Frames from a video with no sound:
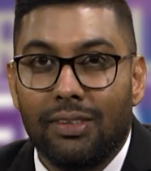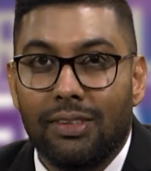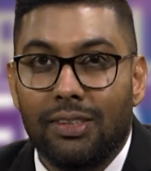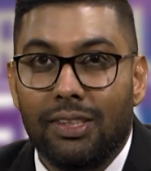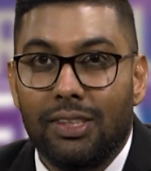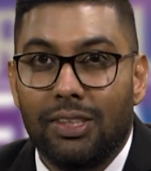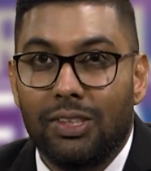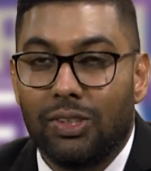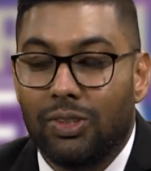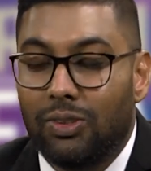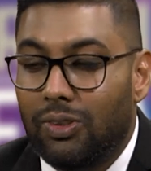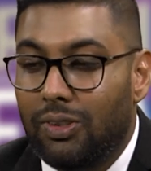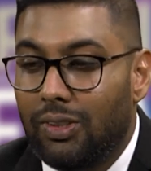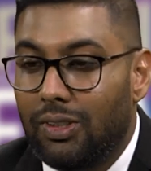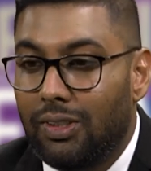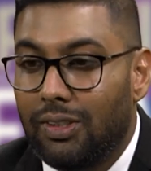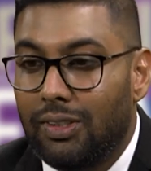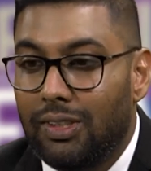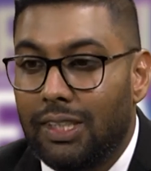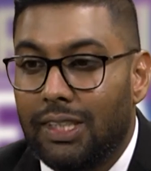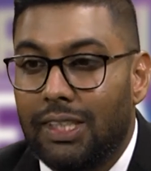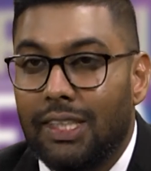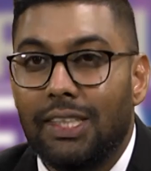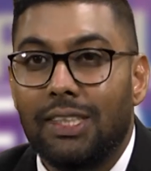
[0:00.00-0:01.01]
He saw
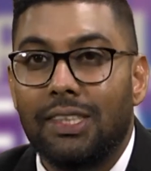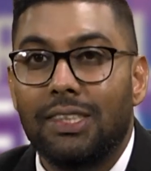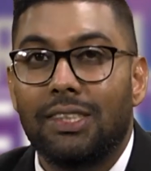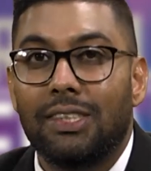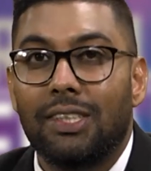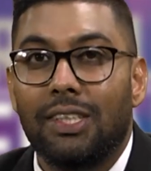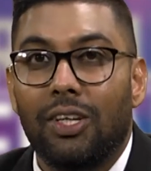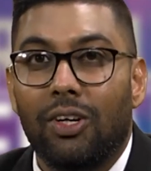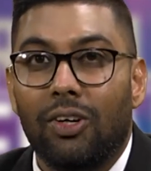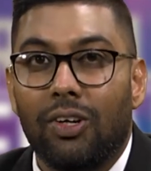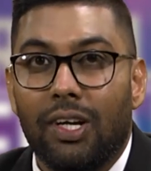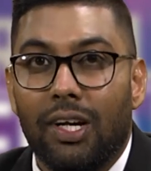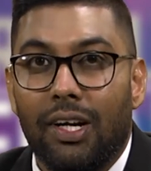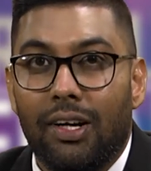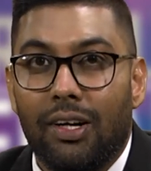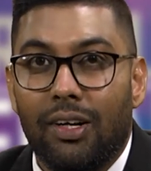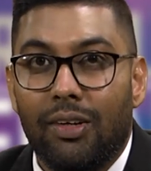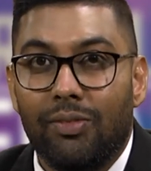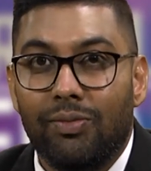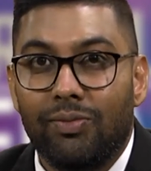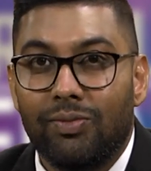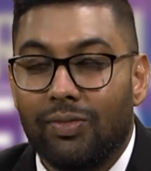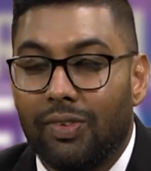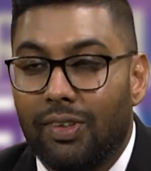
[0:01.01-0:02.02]
the keys to your car,
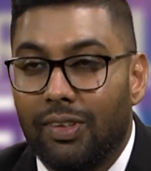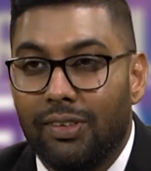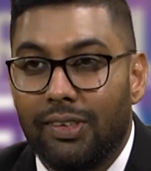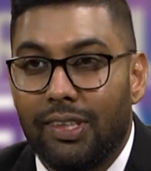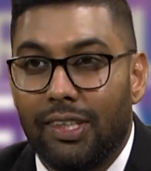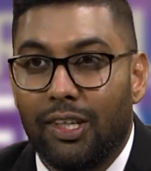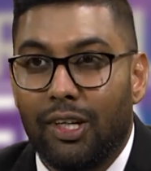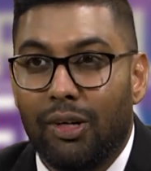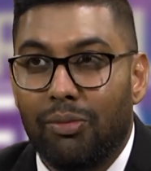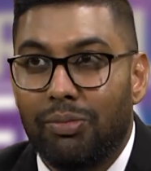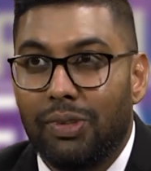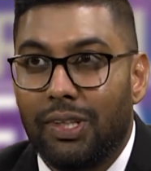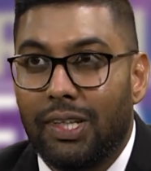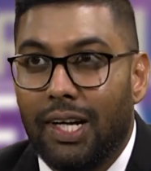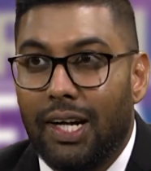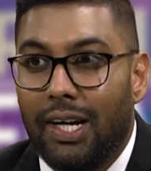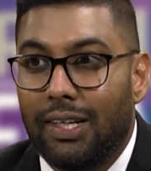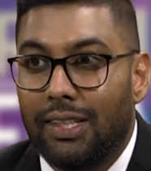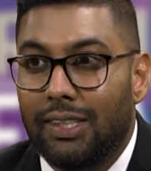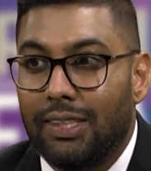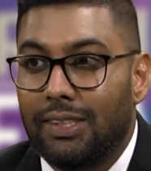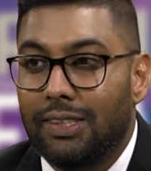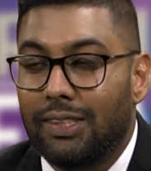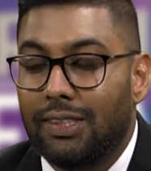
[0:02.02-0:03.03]
take up the car
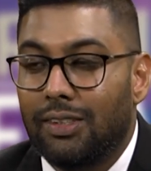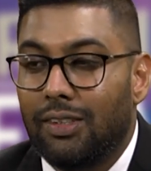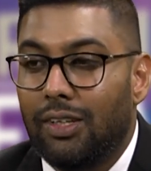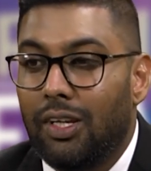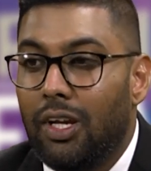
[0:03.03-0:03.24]
keys.